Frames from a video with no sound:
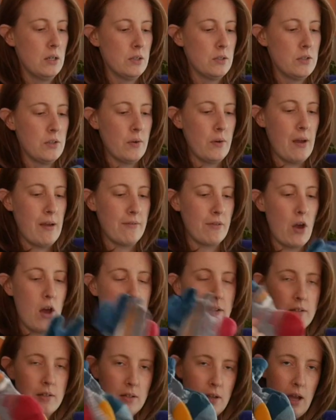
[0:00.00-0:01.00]
So I've
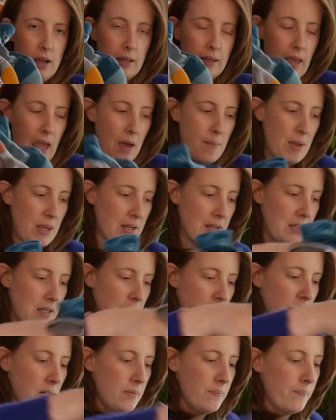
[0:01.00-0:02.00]
got a gamut
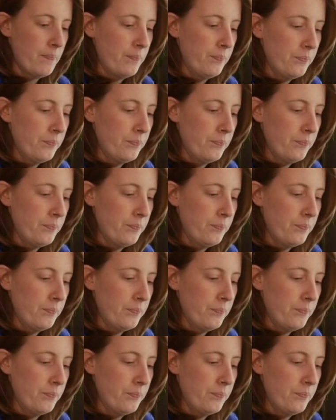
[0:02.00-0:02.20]
here.